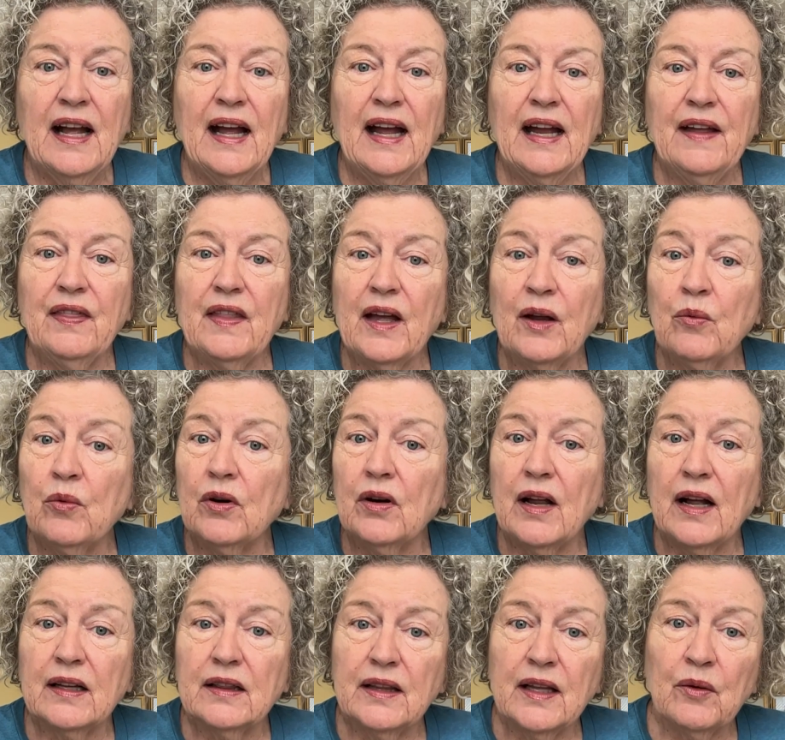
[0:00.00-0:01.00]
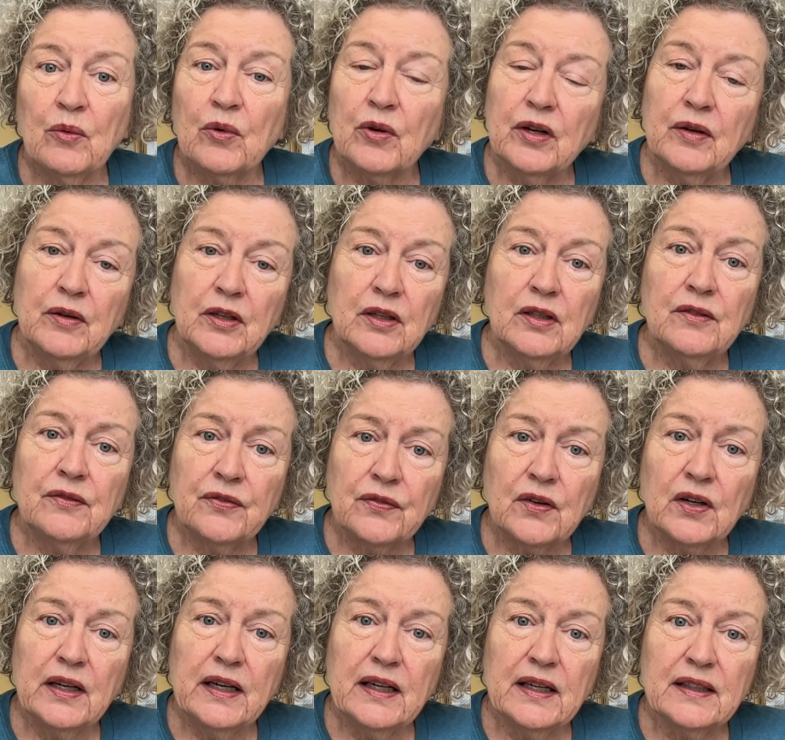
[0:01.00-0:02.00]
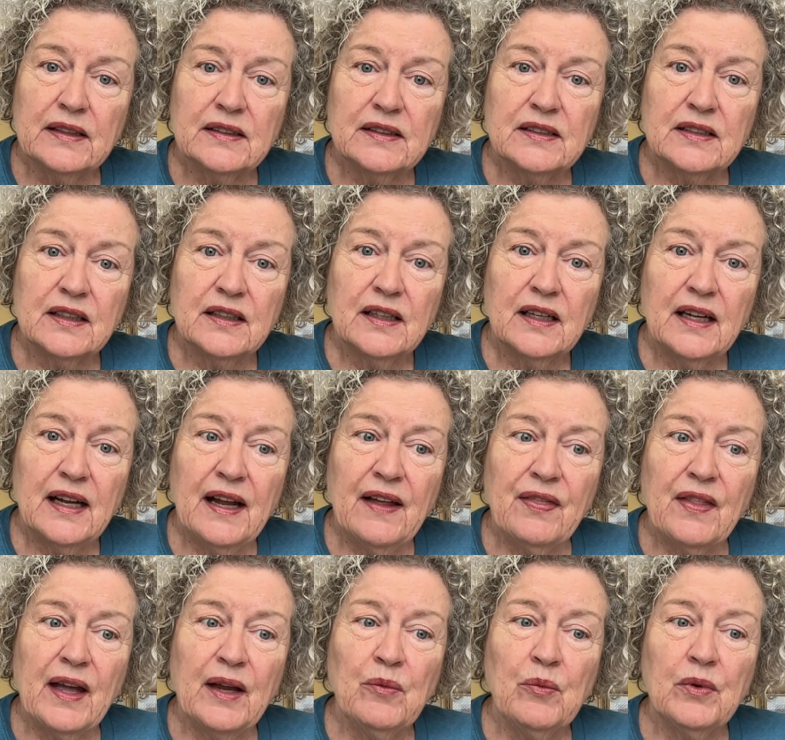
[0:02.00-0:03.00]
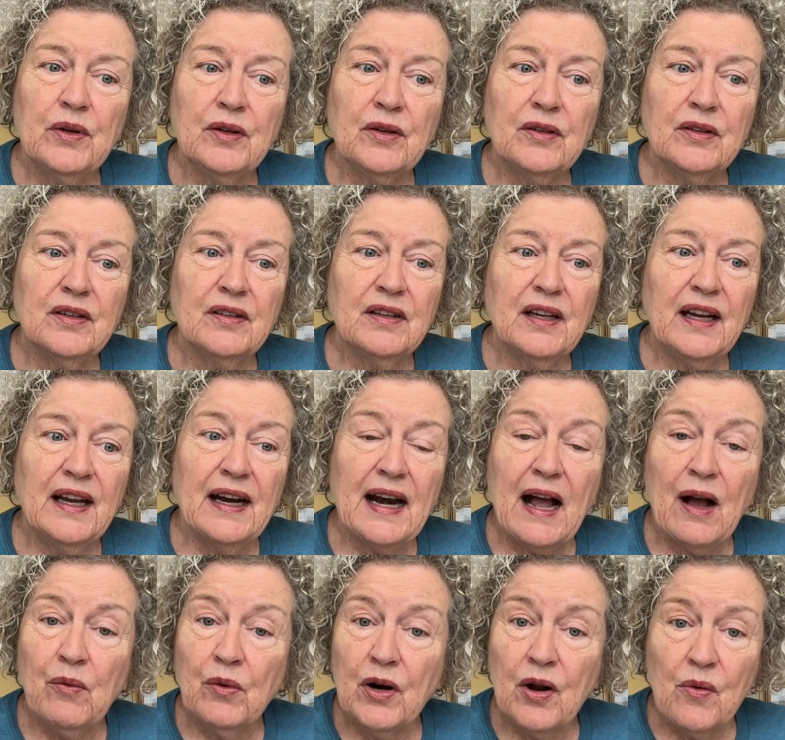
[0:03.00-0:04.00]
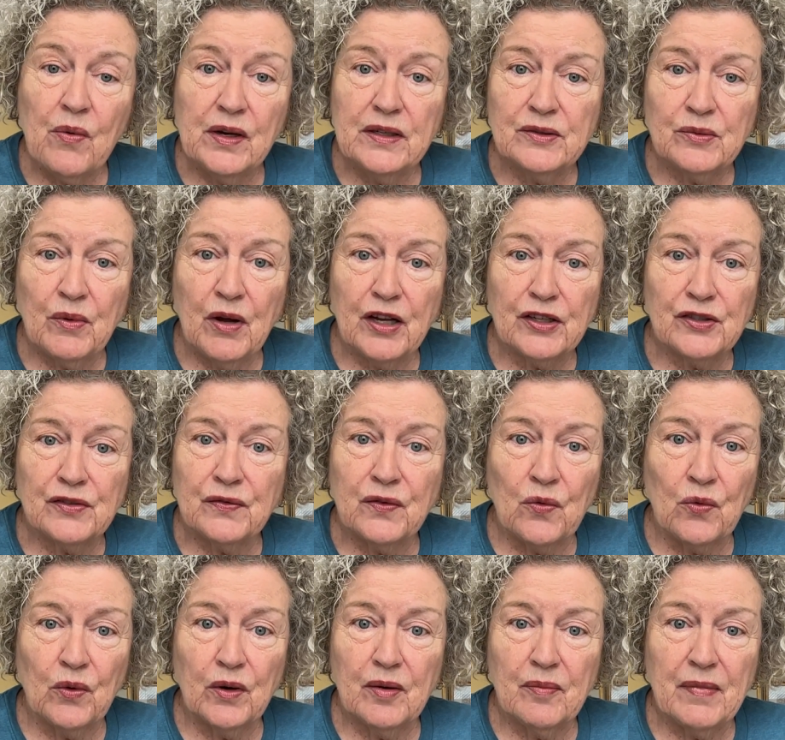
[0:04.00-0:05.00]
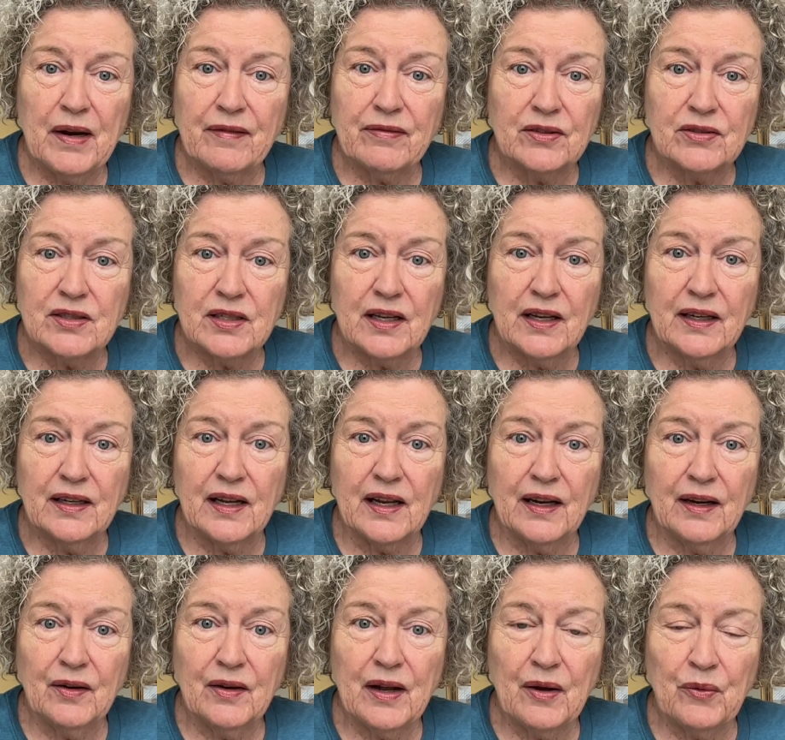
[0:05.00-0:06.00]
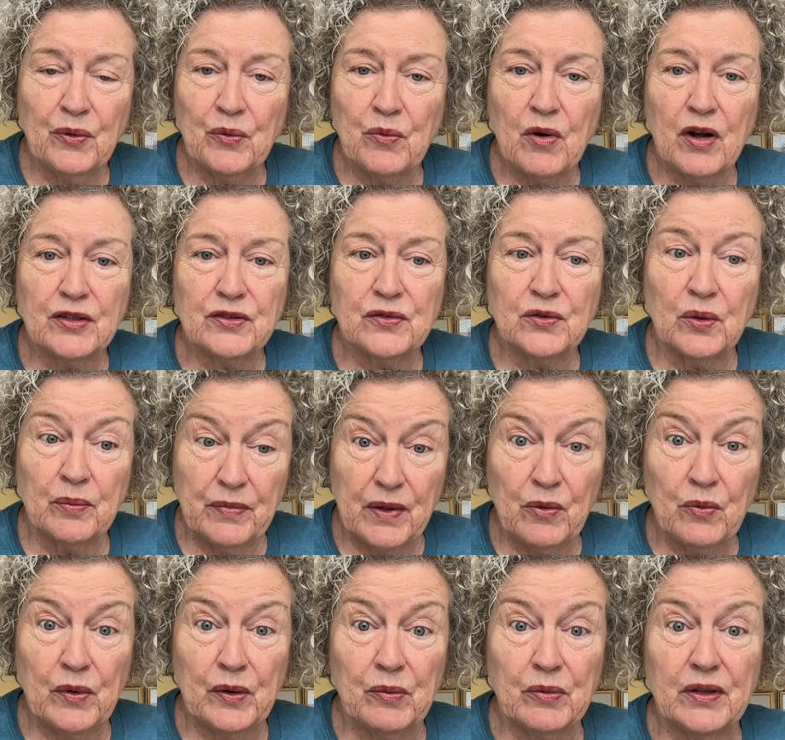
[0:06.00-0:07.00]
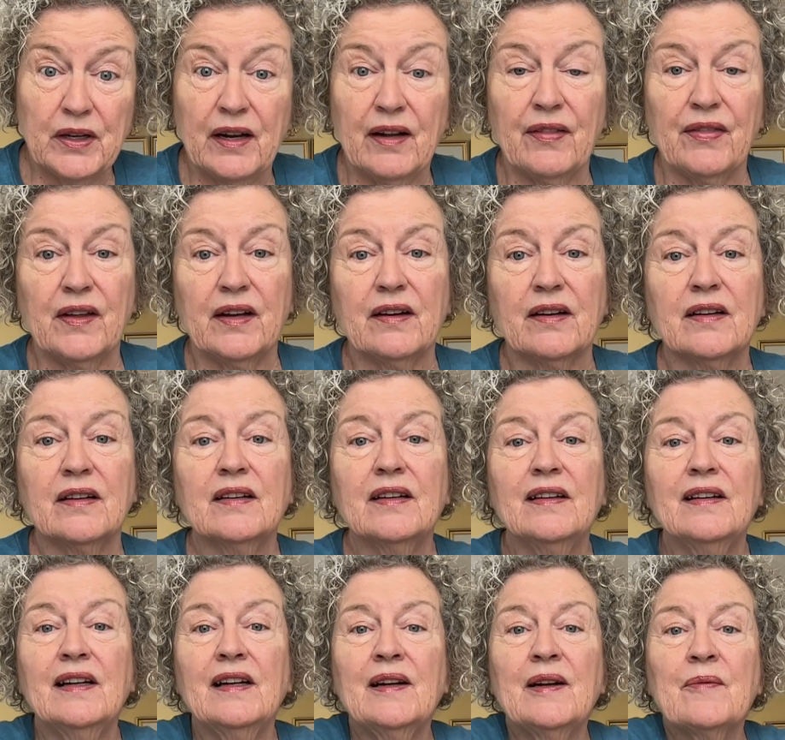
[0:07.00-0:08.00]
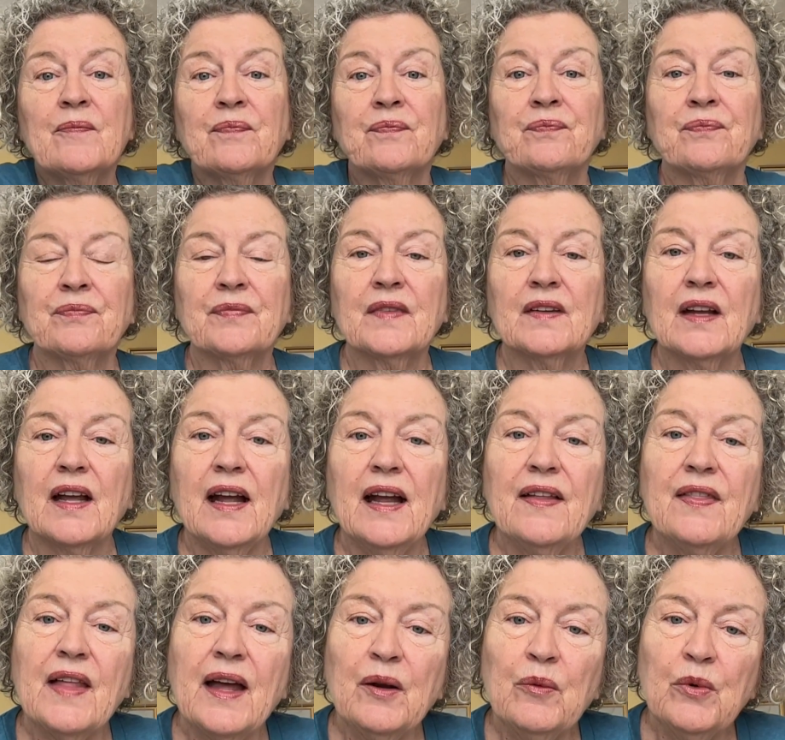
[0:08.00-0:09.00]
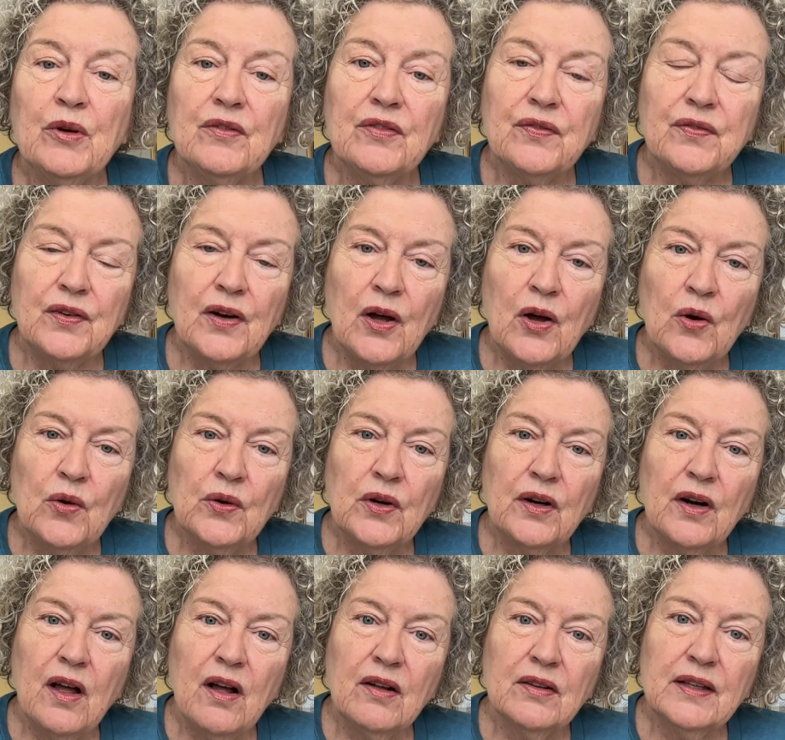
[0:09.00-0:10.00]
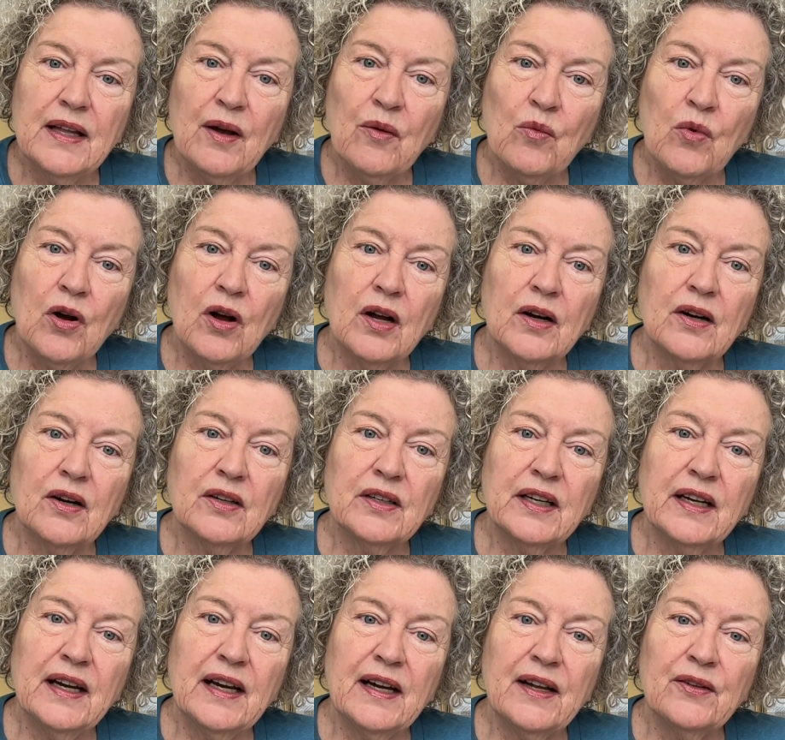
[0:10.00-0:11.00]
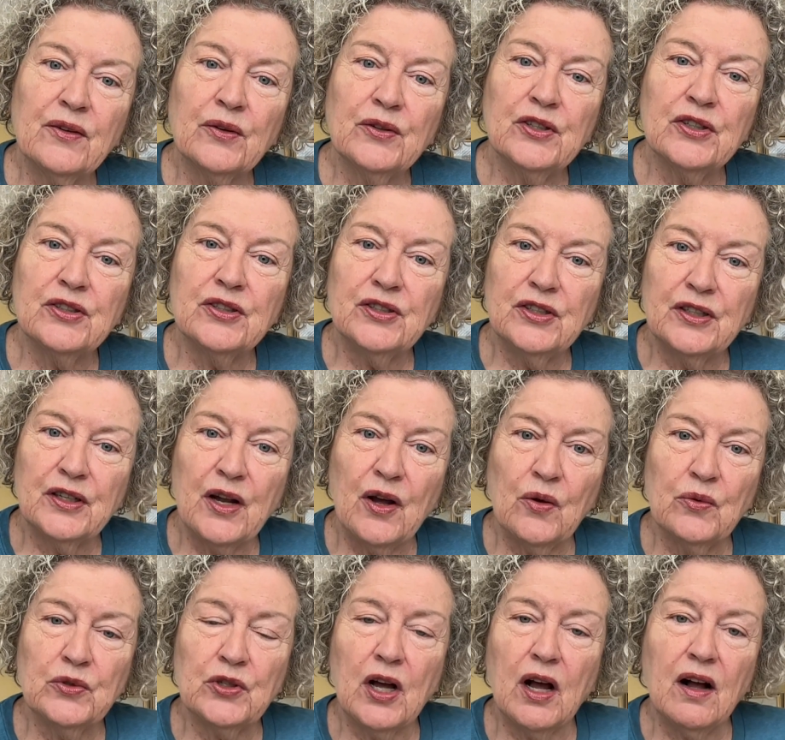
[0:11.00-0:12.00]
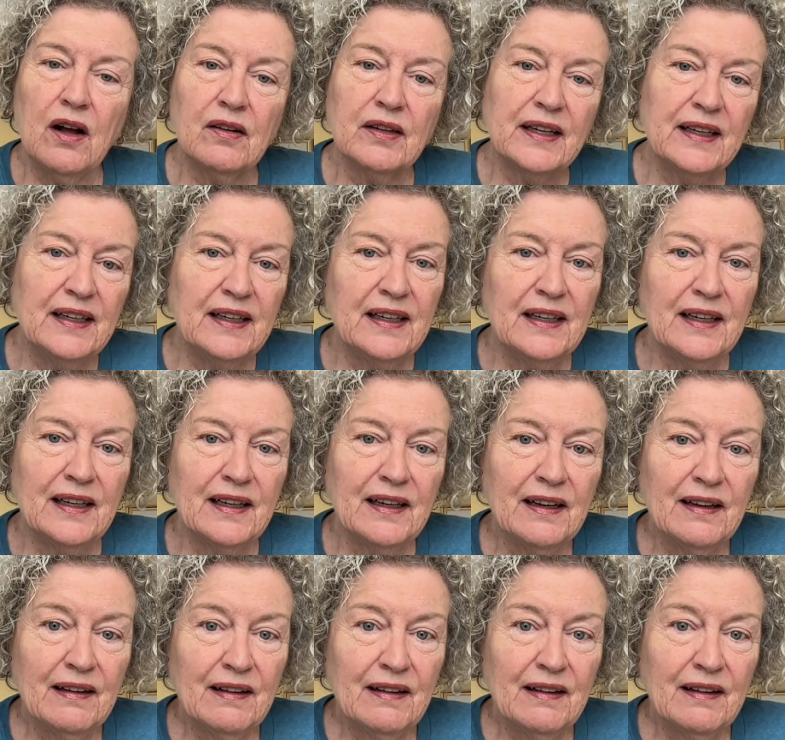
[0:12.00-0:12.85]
And they were good friends. And I would always watch for them. Every Sunday, I would watch for them that we were down there. And they would float along that water together, just, you know, talking.